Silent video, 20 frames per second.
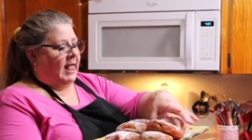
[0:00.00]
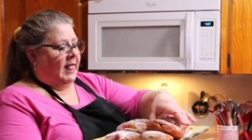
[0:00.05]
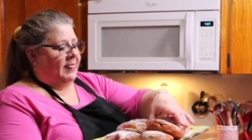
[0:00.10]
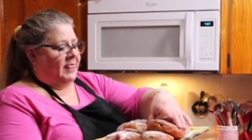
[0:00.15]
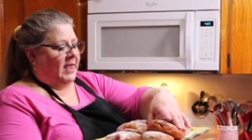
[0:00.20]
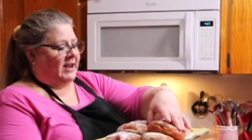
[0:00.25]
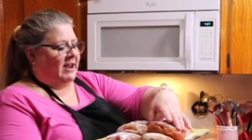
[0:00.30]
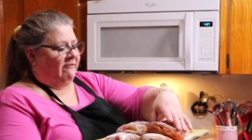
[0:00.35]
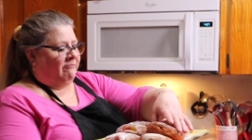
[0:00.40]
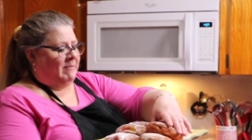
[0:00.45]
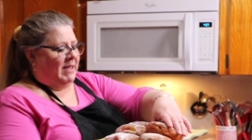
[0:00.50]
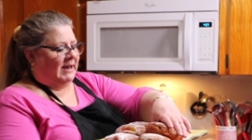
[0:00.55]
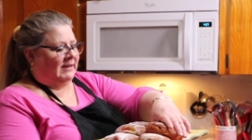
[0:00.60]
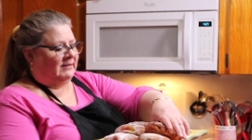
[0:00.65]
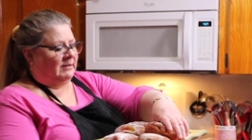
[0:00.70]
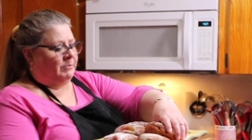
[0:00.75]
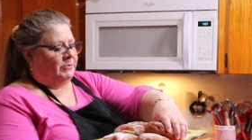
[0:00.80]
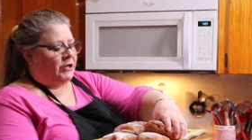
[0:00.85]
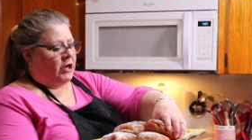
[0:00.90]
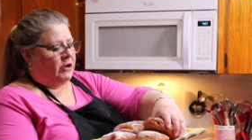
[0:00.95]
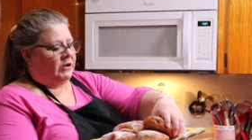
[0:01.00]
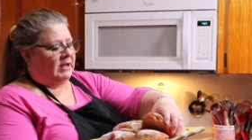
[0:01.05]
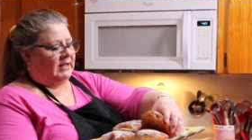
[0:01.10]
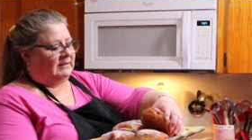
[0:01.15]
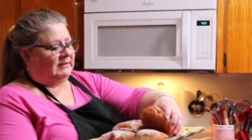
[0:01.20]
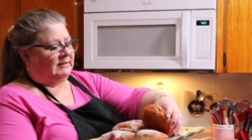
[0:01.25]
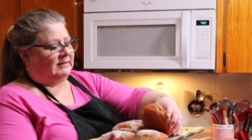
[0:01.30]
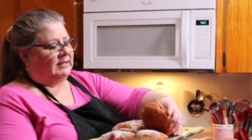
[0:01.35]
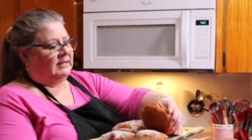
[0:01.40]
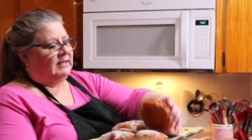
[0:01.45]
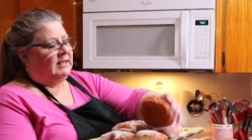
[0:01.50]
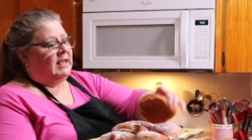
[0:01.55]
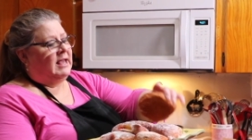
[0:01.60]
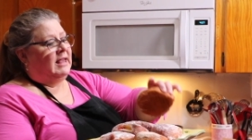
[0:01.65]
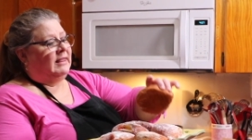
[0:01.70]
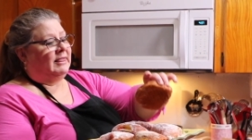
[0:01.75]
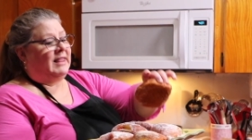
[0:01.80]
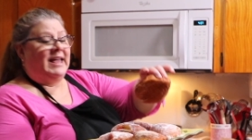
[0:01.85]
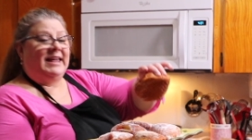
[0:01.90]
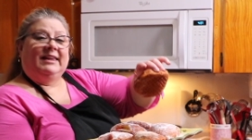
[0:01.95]
Then I've made some donuts
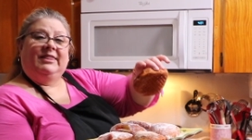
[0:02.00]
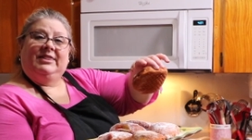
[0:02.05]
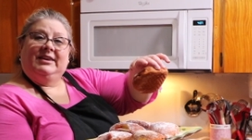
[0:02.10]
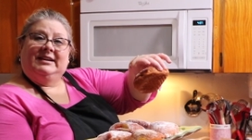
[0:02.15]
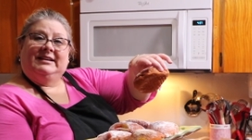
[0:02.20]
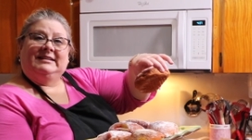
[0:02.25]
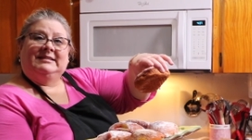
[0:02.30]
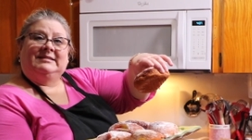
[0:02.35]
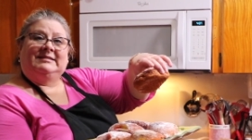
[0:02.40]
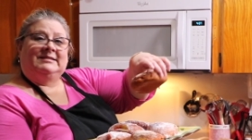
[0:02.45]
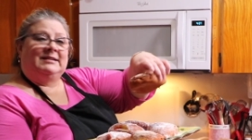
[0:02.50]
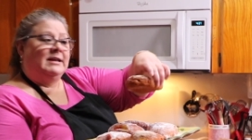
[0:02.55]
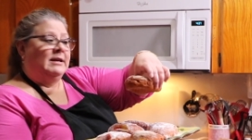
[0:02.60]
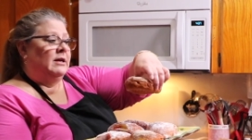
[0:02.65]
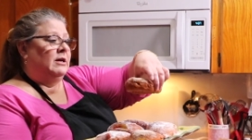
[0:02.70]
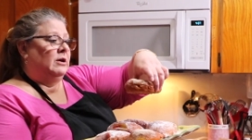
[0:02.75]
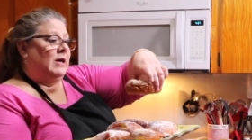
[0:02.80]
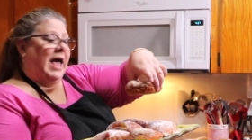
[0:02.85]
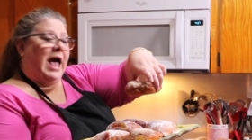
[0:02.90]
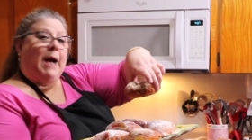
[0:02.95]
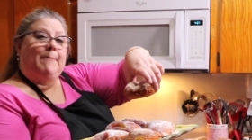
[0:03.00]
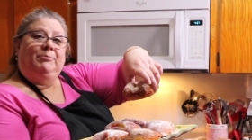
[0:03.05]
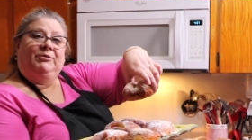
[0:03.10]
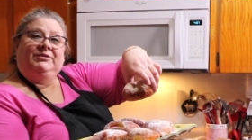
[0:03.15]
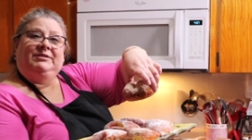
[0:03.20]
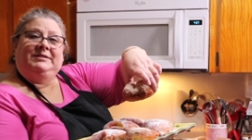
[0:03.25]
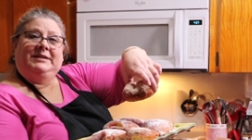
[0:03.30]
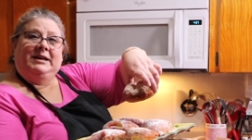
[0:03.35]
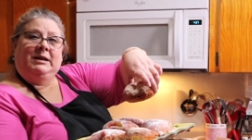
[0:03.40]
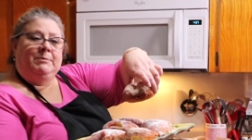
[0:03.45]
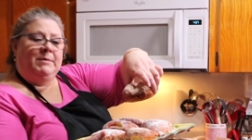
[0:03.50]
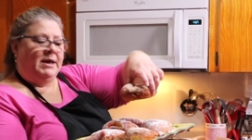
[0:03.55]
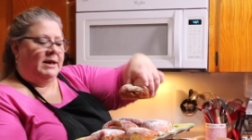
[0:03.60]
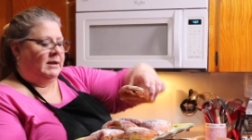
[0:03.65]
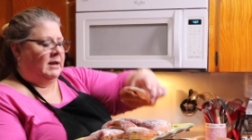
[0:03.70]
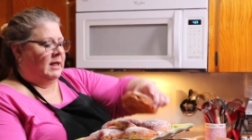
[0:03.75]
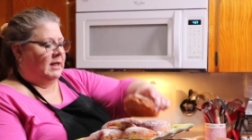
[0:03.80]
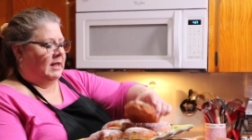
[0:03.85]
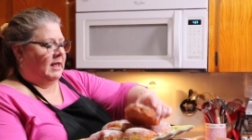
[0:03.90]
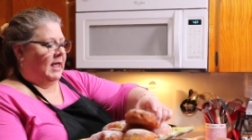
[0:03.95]
like this, apple
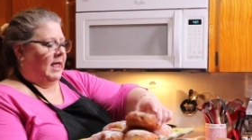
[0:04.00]
cinnamon,